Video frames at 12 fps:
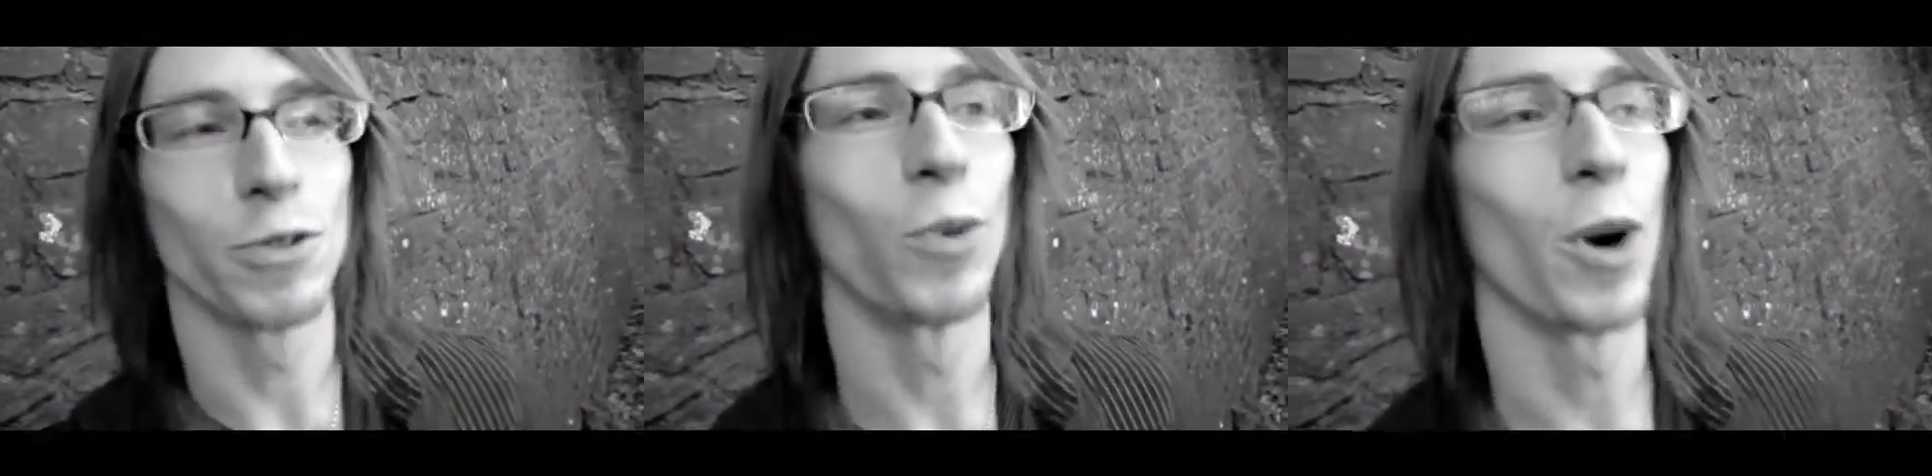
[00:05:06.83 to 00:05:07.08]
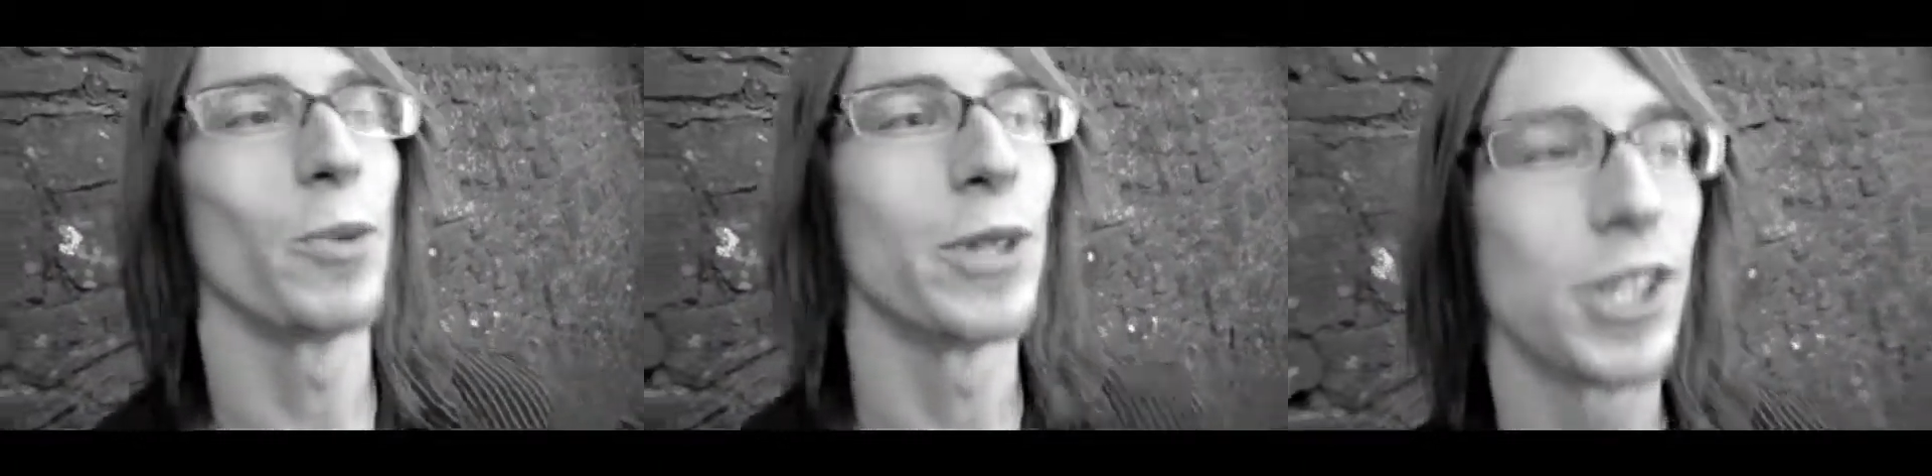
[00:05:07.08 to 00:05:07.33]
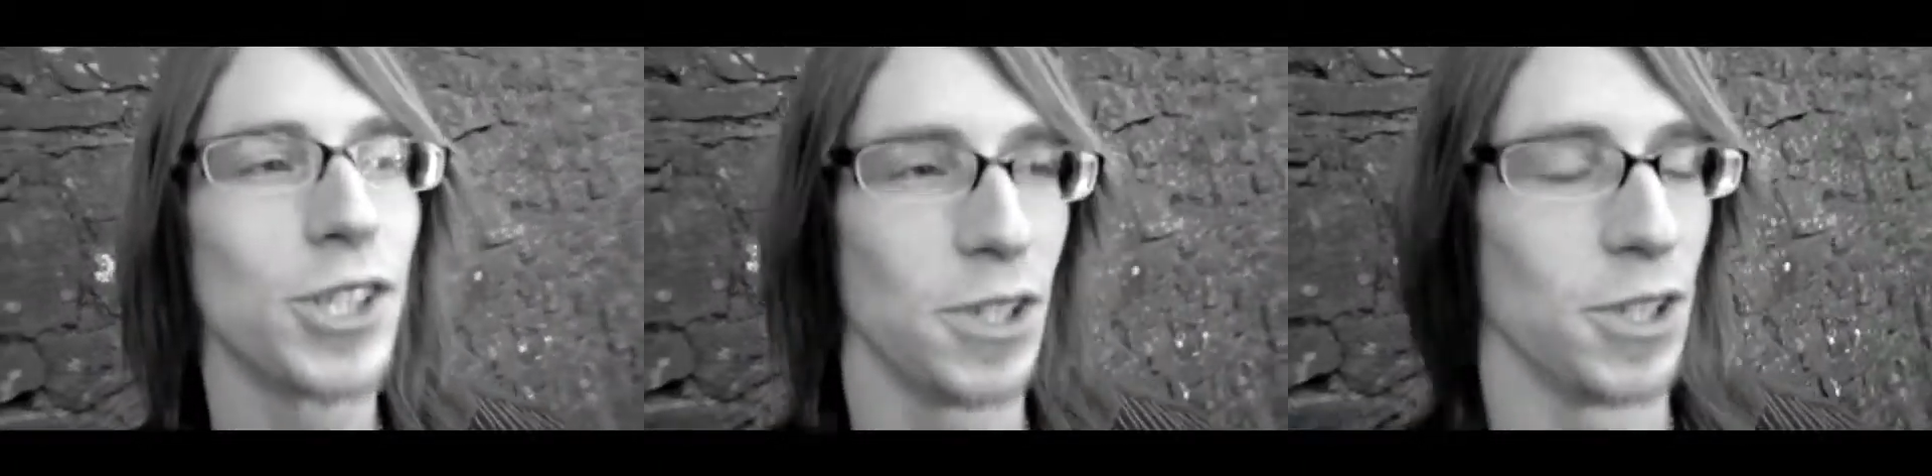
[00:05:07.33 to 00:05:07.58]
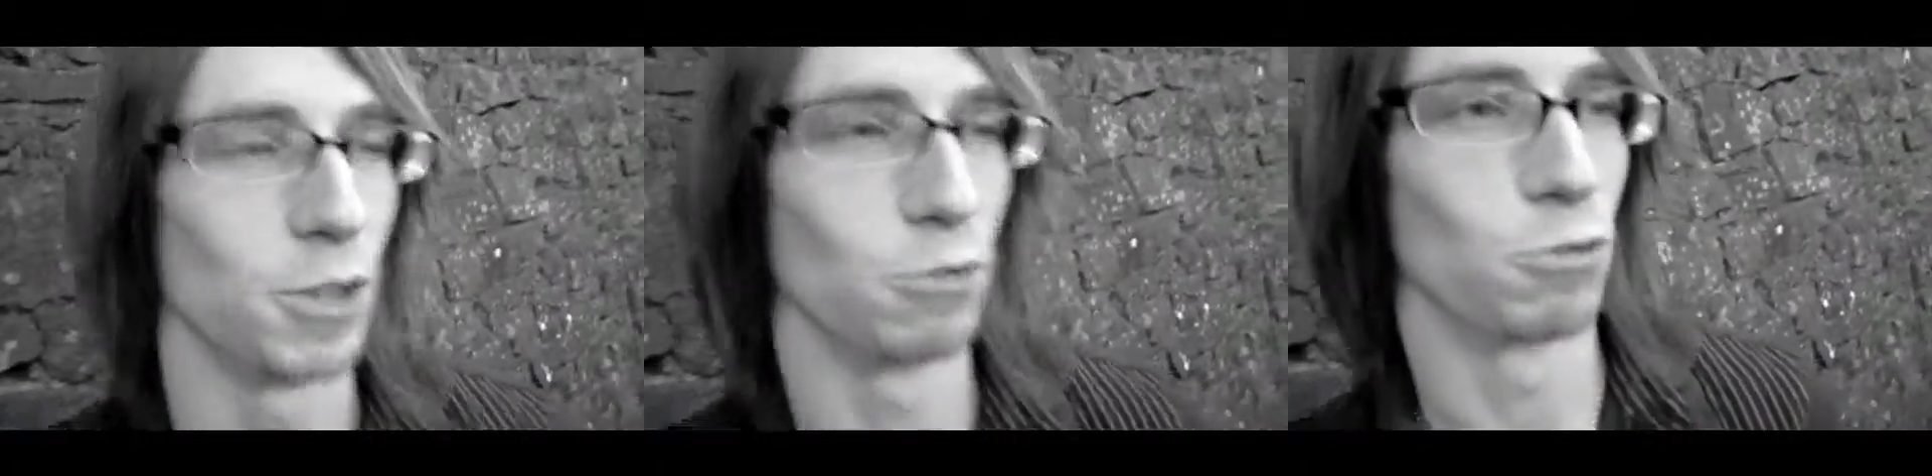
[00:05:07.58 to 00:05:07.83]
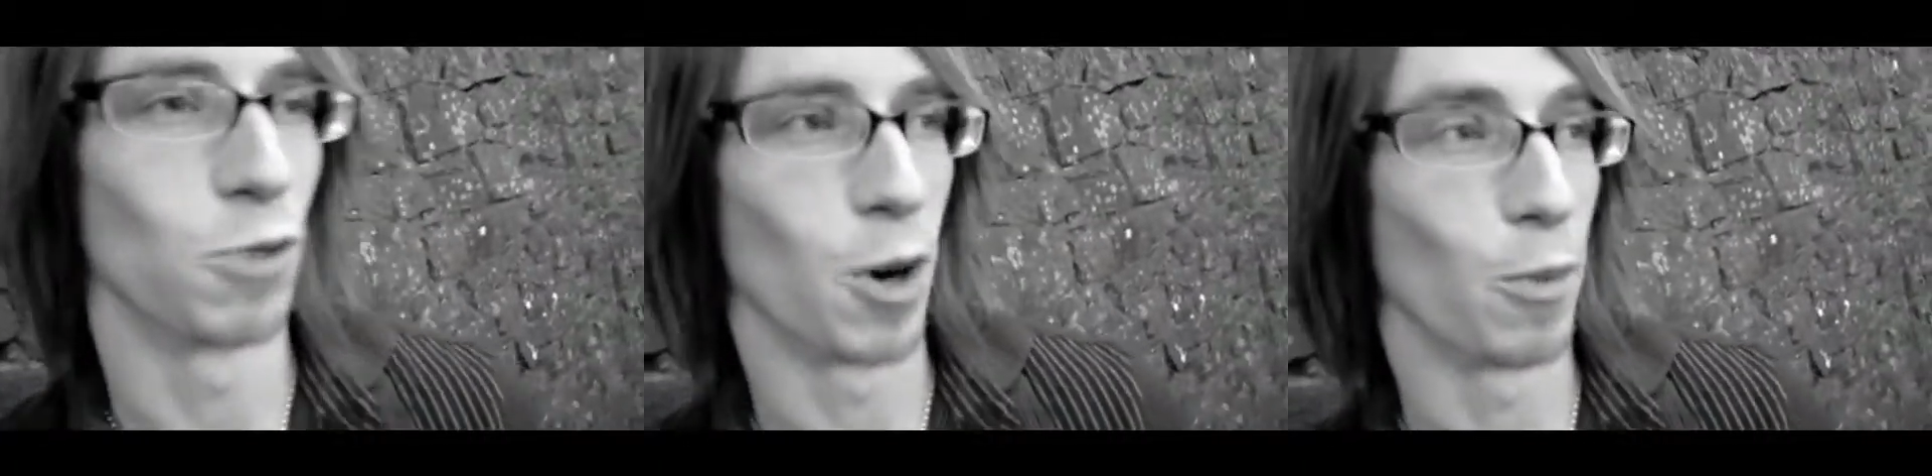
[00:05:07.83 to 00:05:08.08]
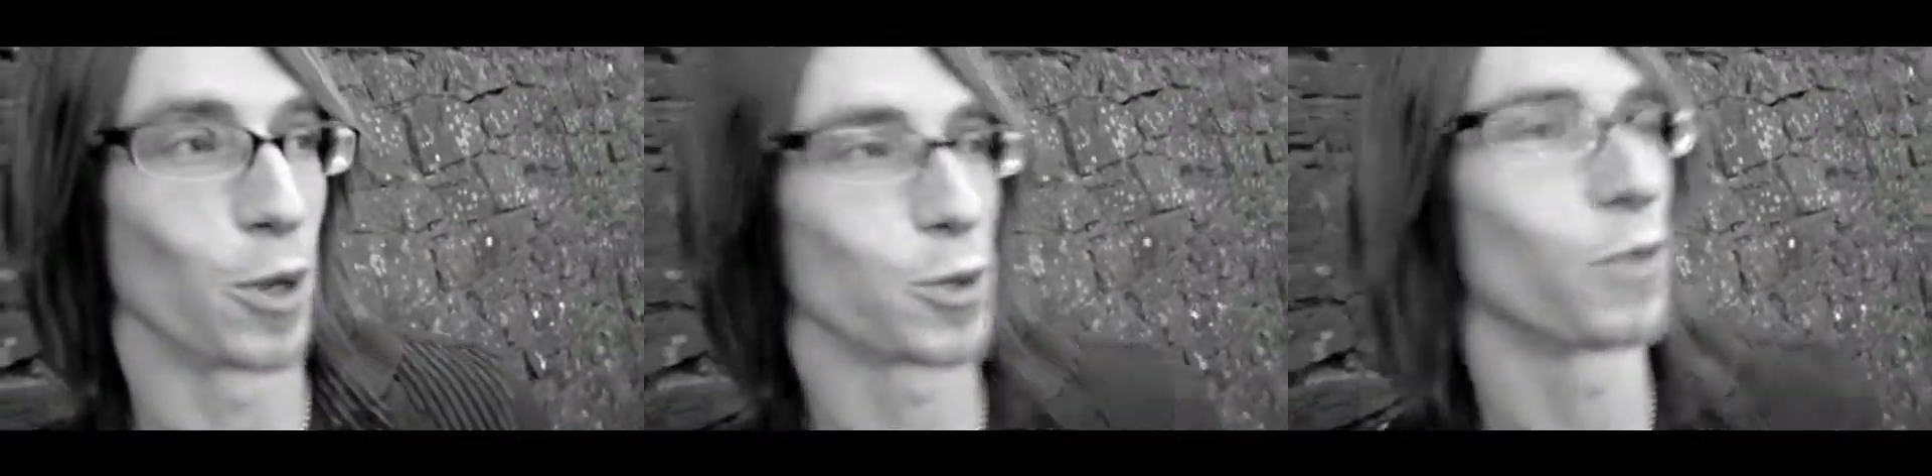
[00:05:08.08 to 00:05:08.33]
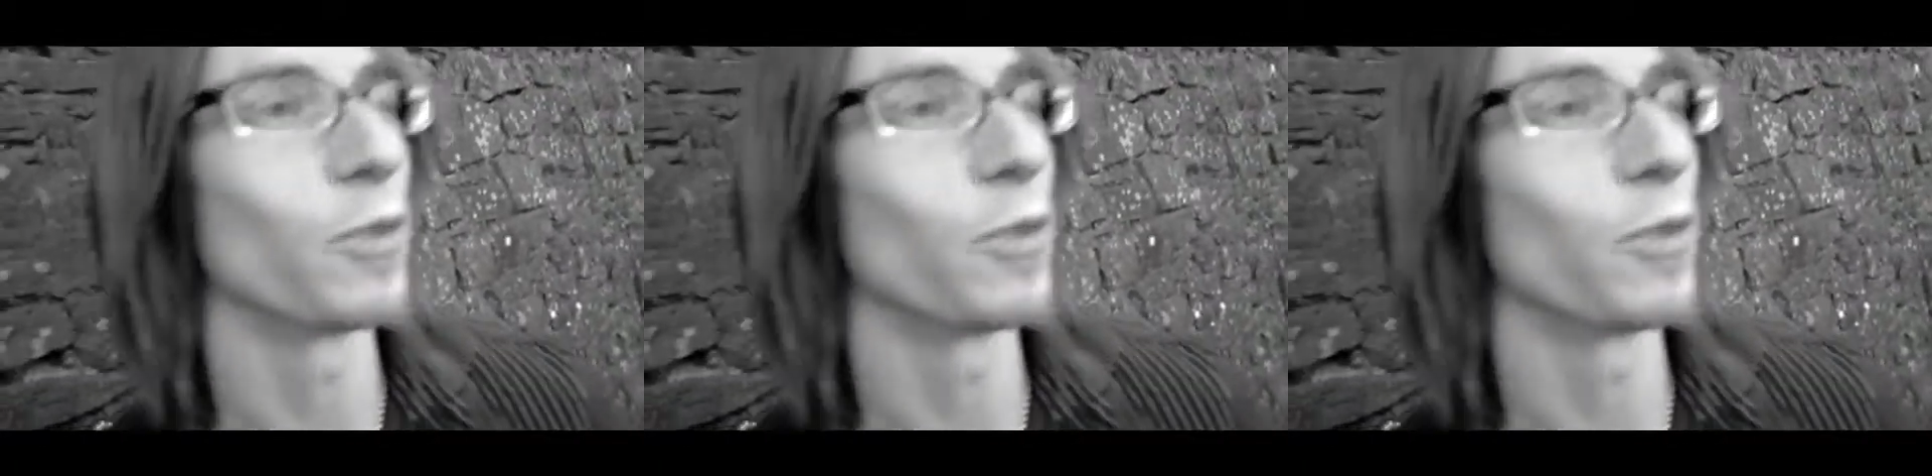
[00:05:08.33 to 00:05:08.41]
for why we shouldn't use robots,